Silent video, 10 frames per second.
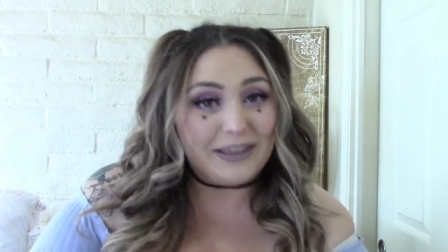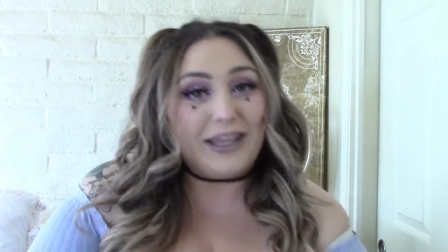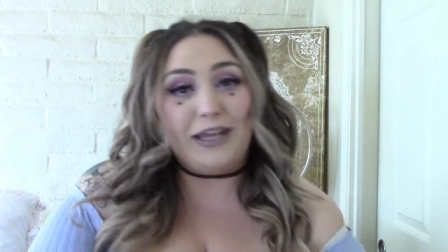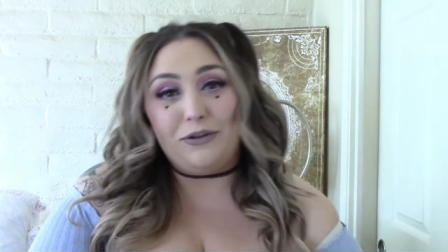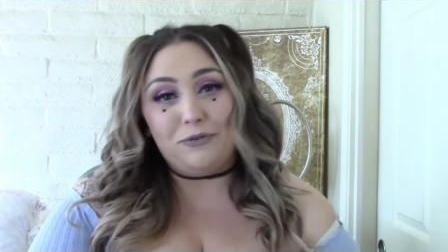
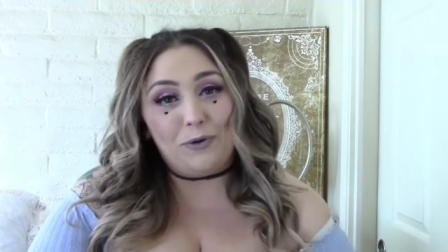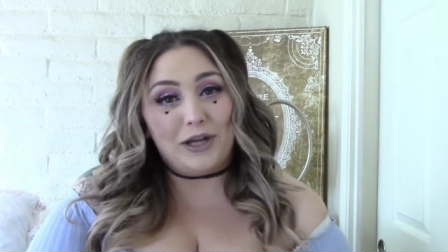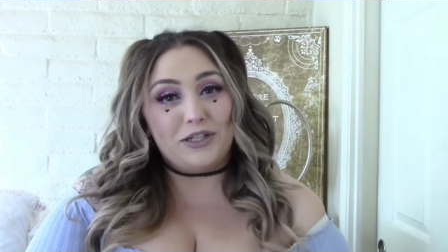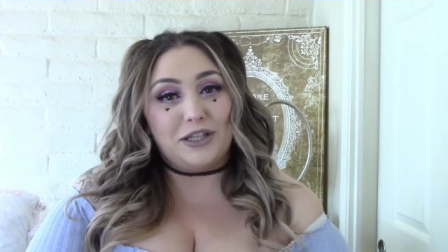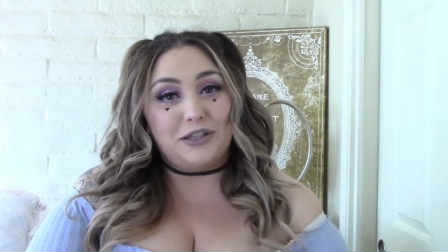Thank you for
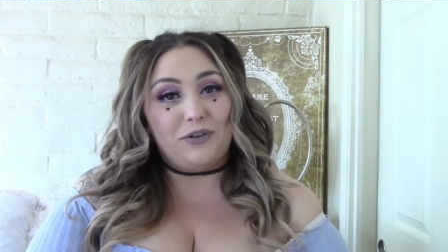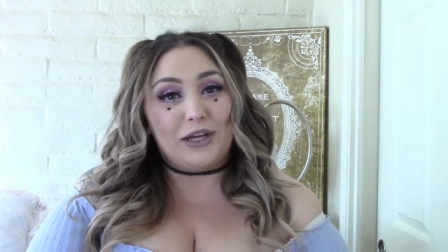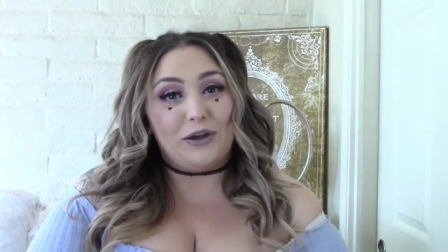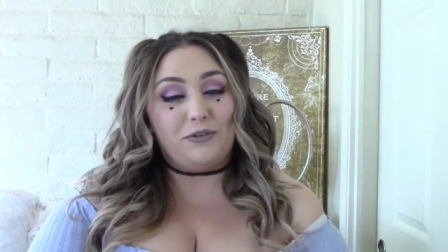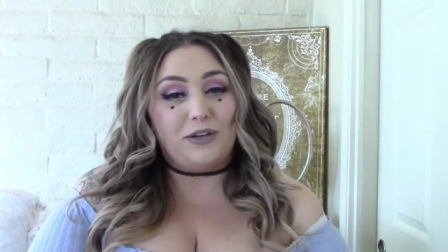watching this
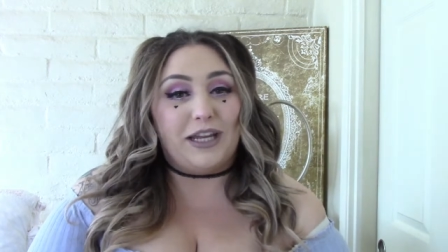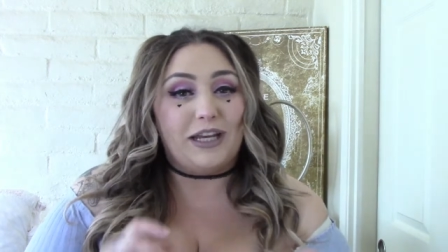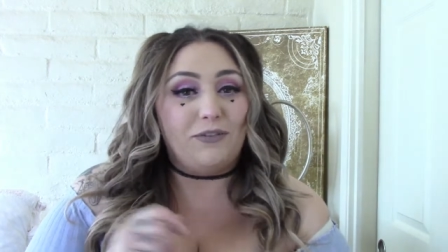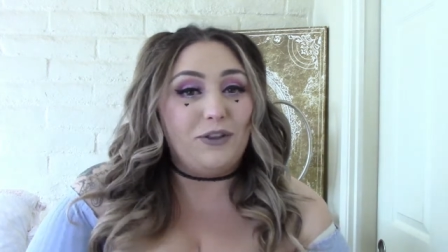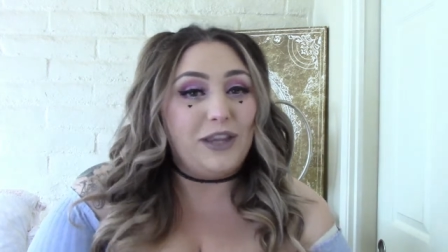video if you did.
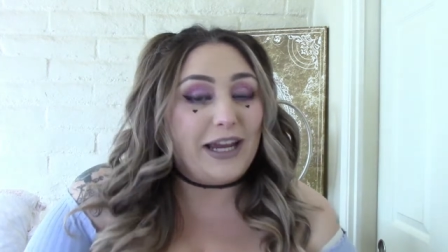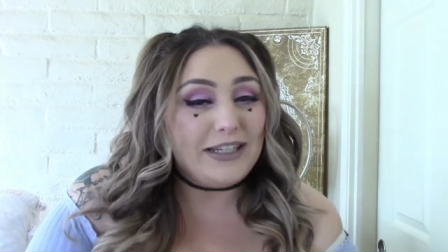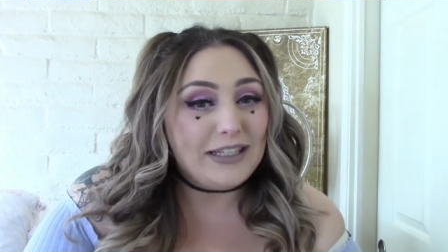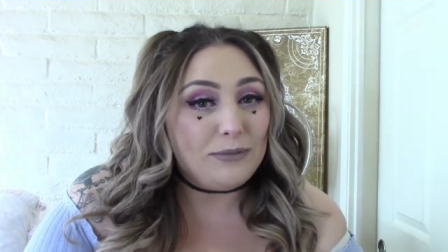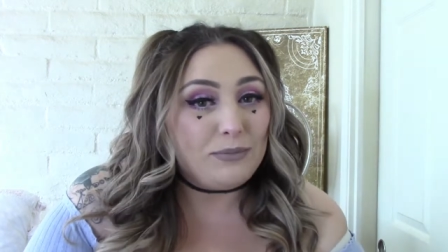If you
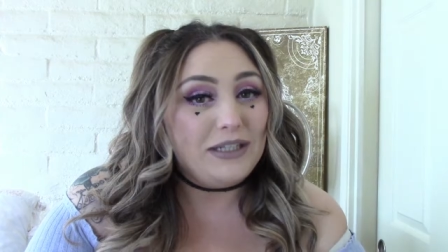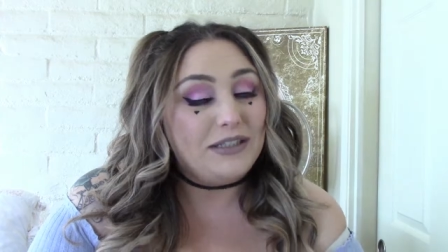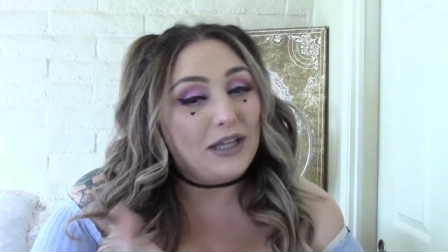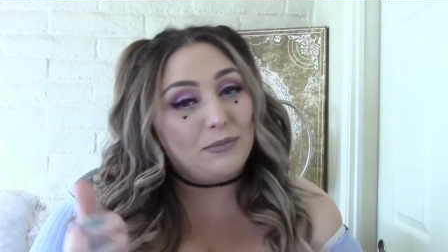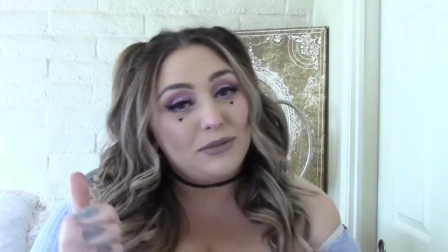liked it, please
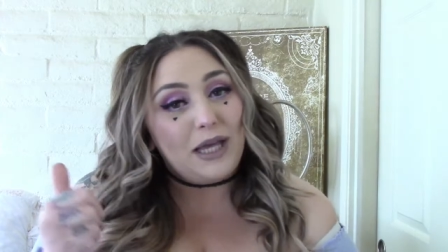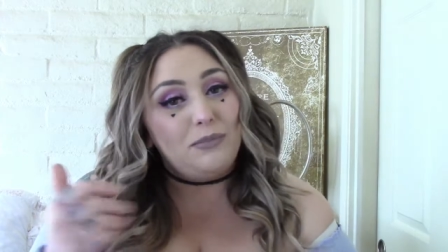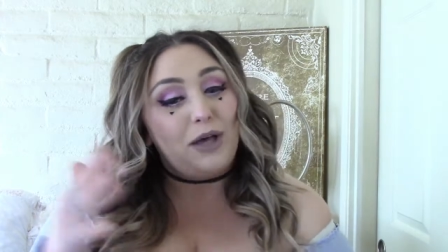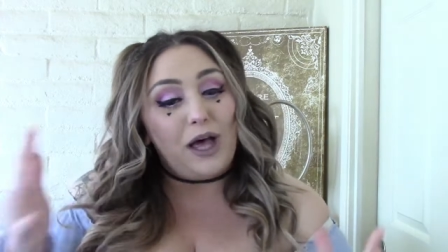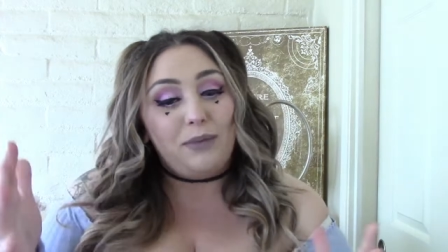thumbs
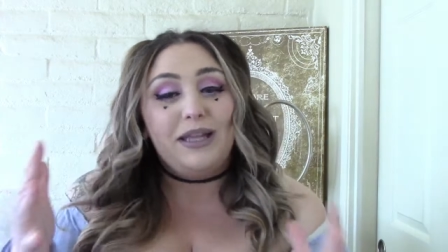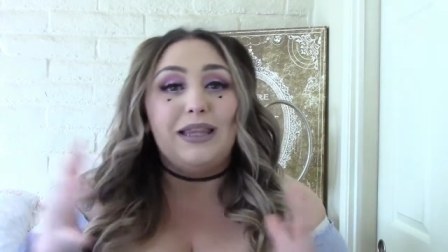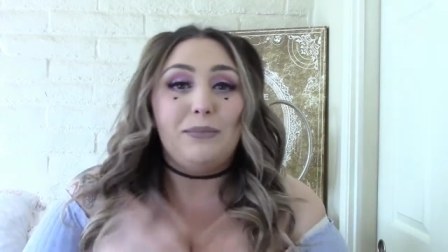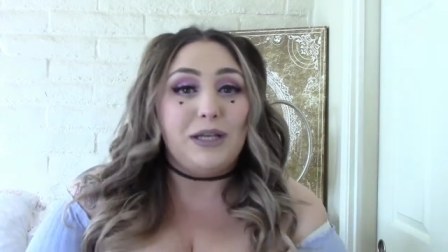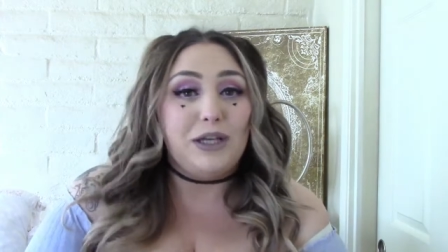up, comment,
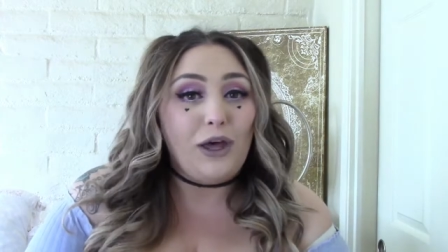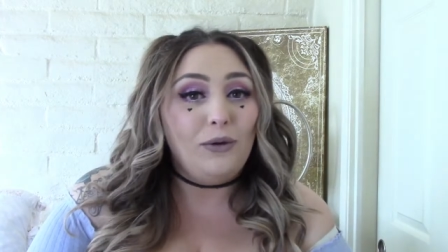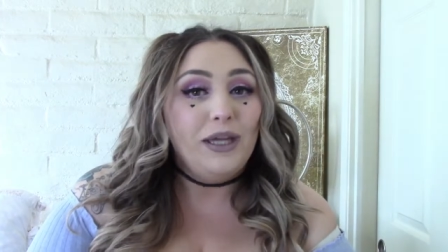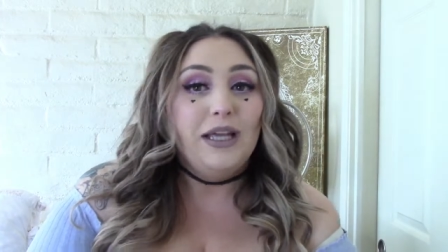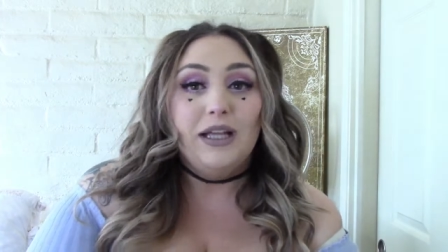let me know.